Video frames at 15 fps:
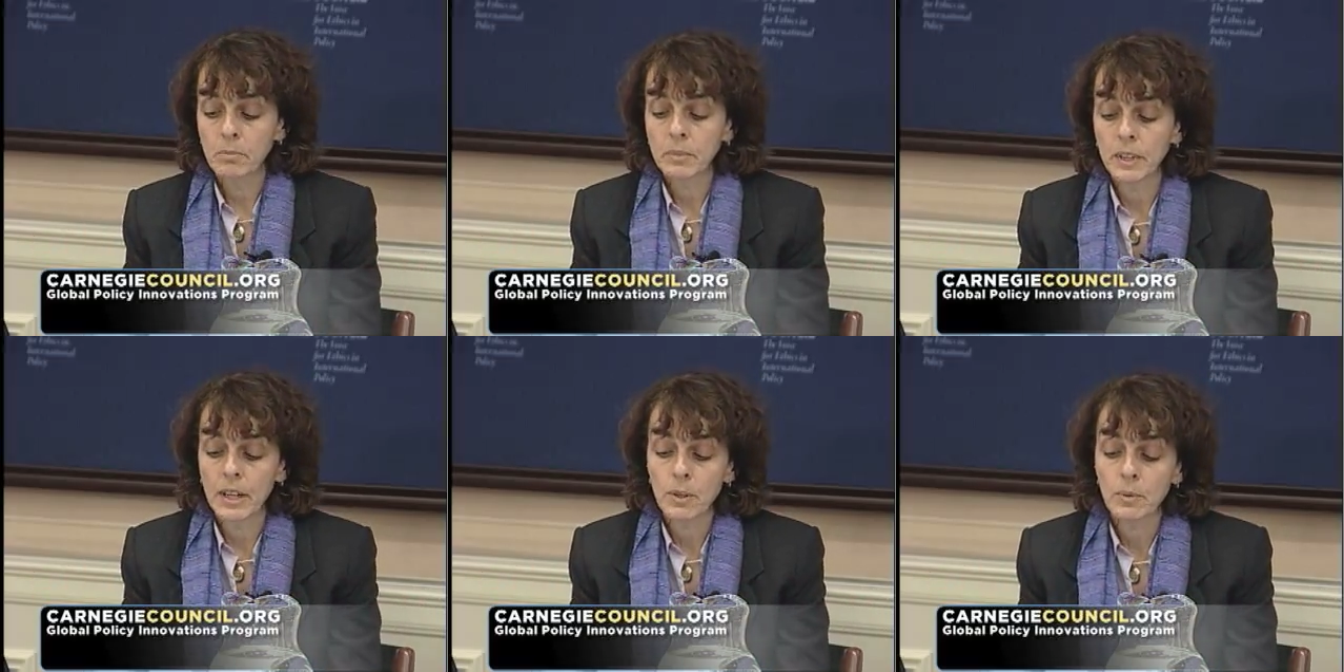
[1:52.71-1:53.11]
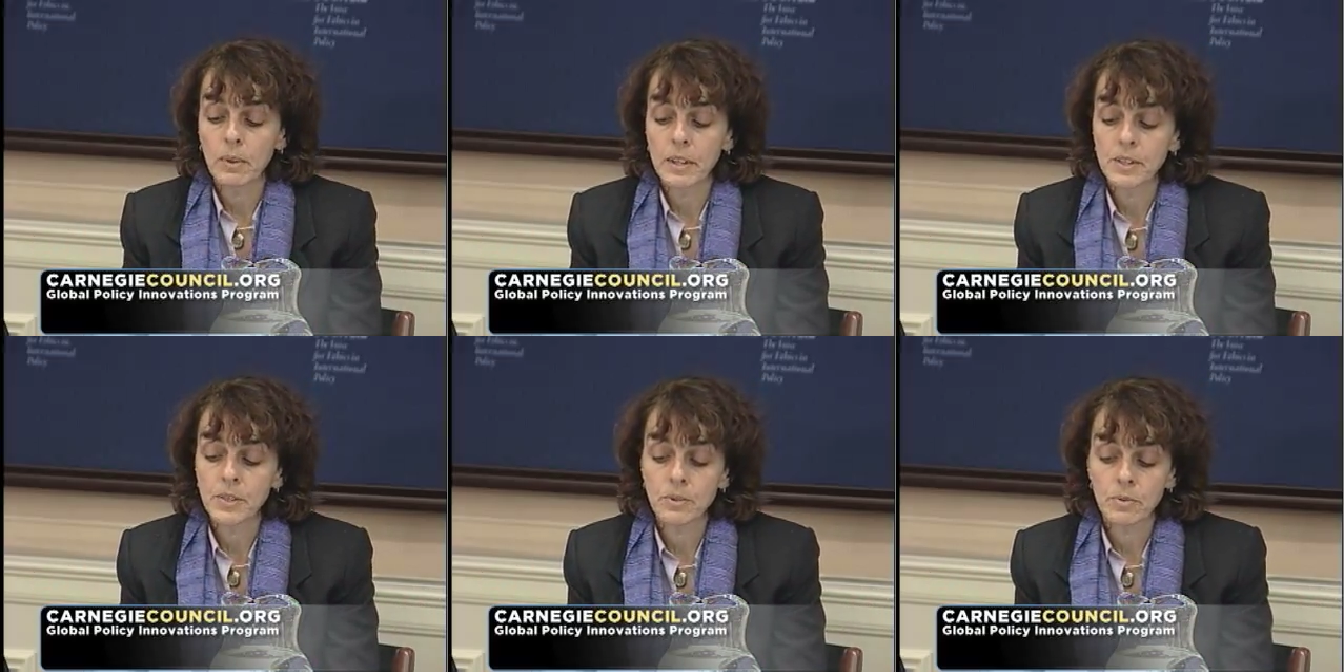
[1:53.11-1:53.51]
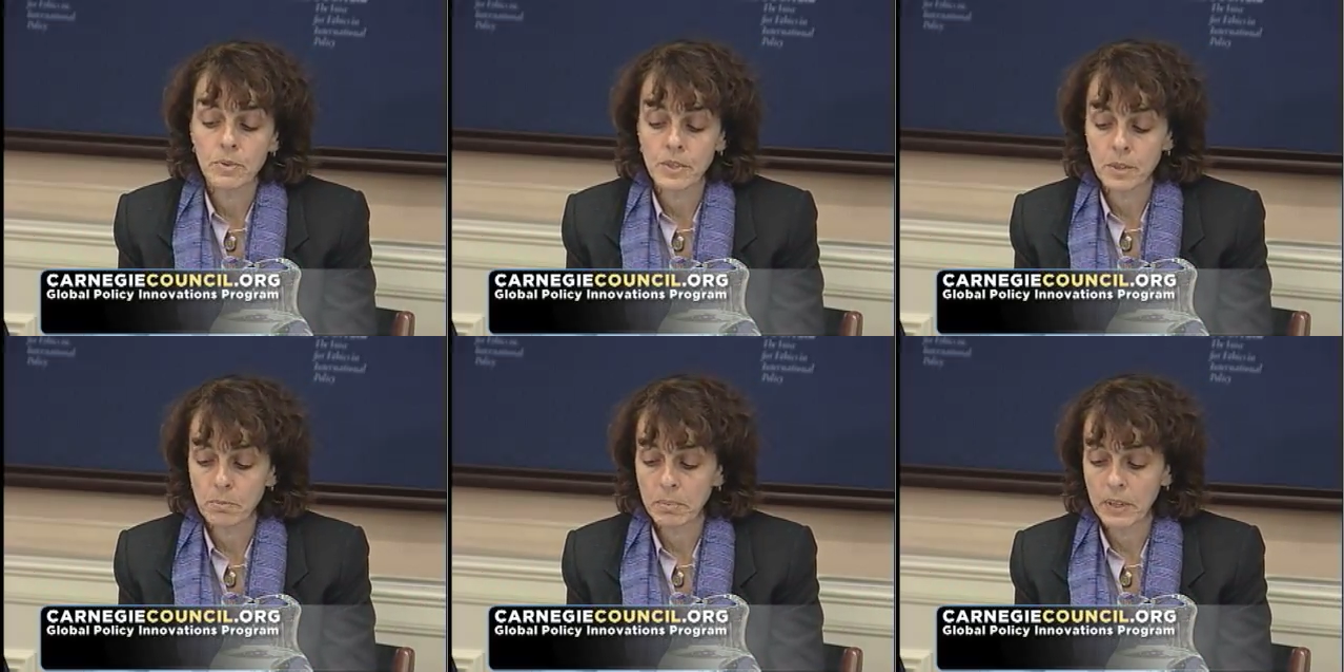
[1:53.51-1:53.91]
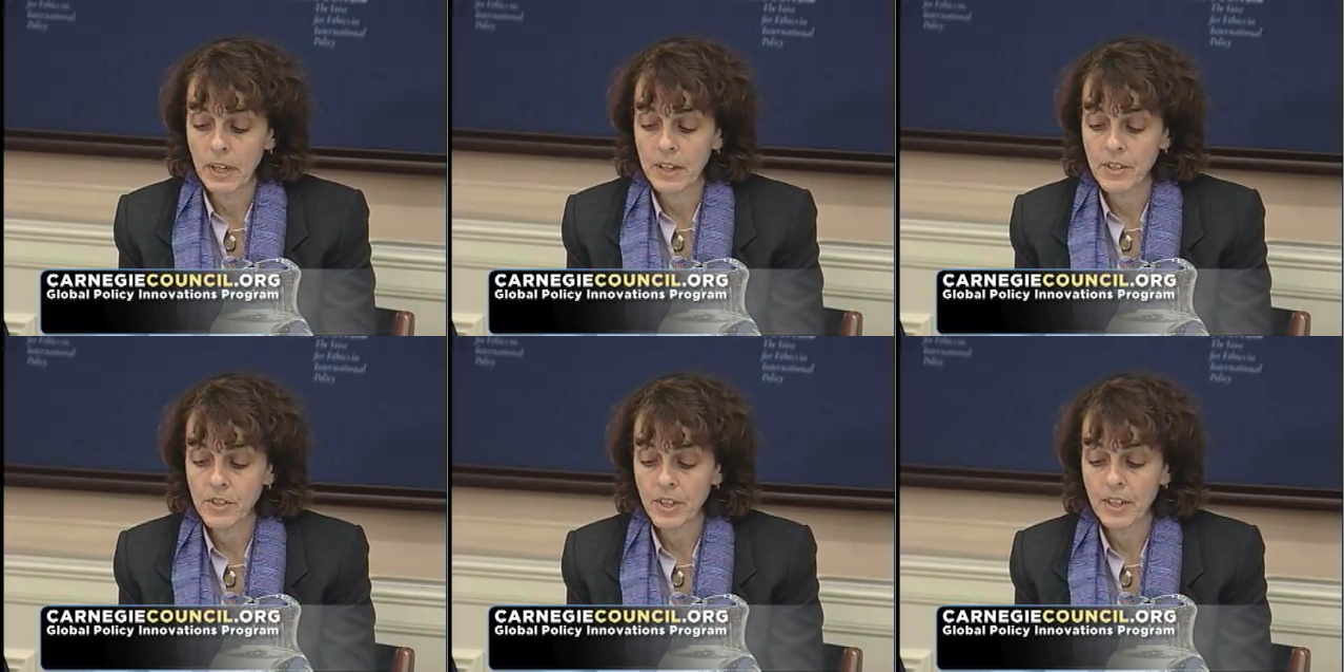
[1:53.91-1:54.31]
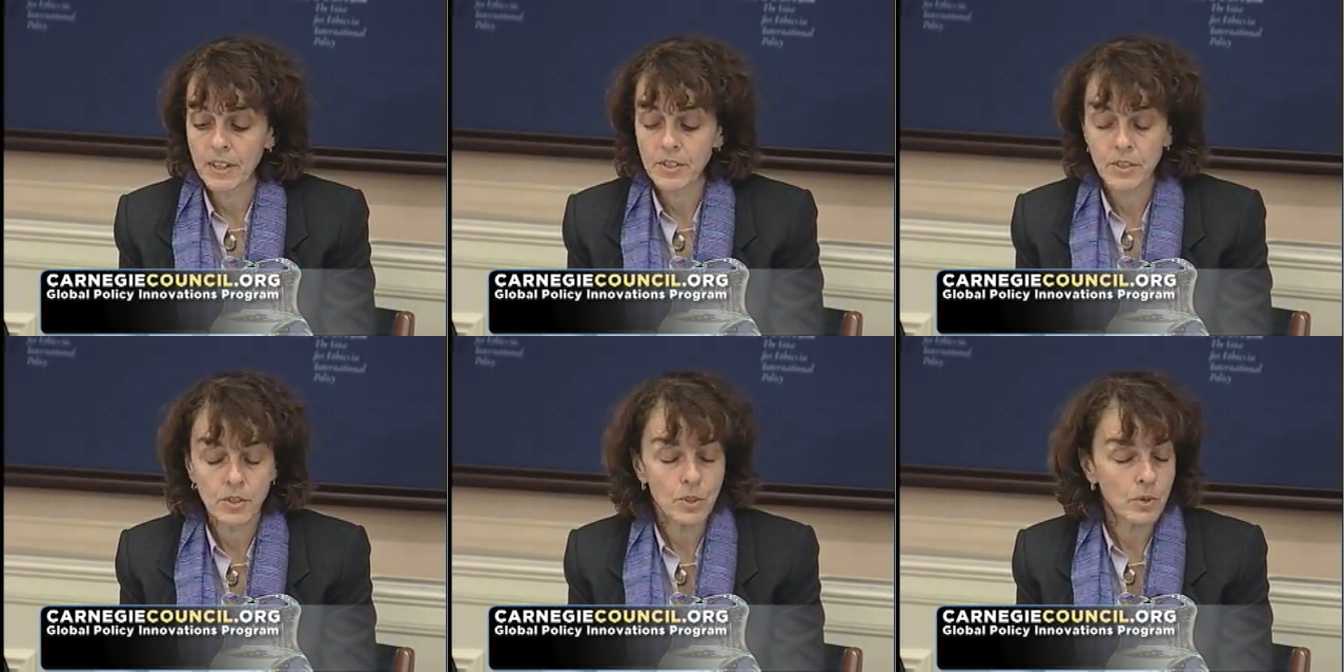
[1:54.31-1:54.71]
Likewise, through supply
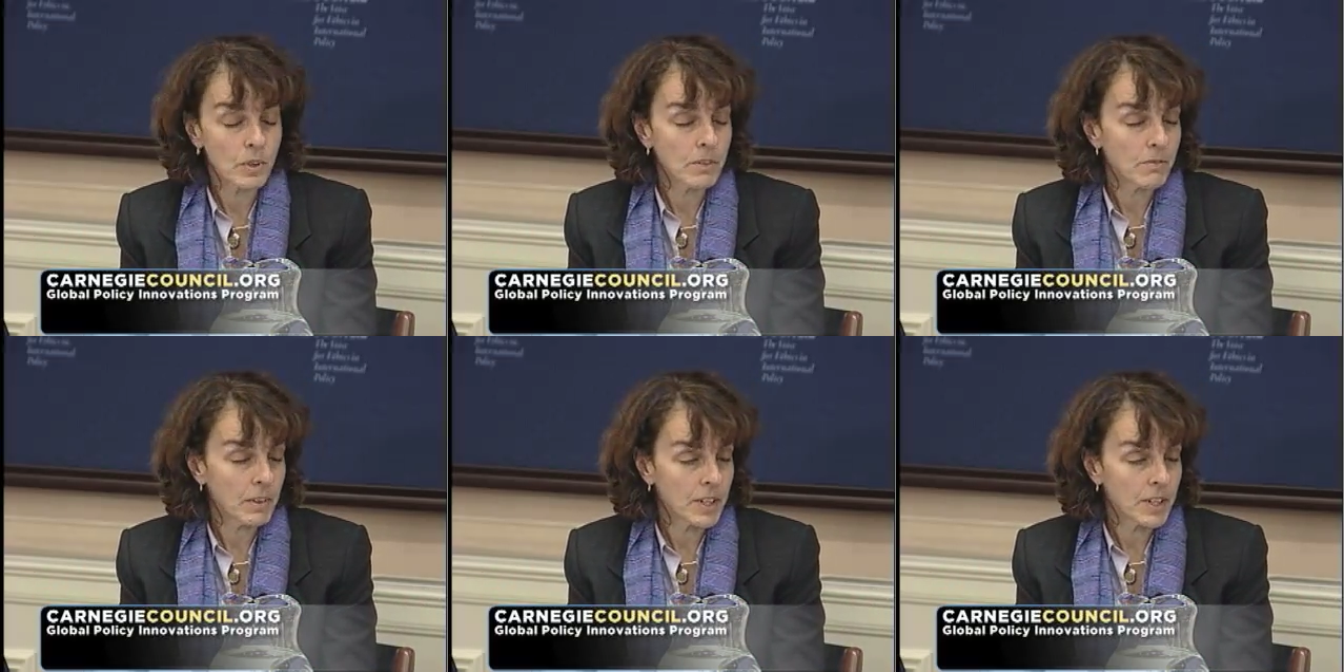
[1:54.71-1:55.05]
chains and joint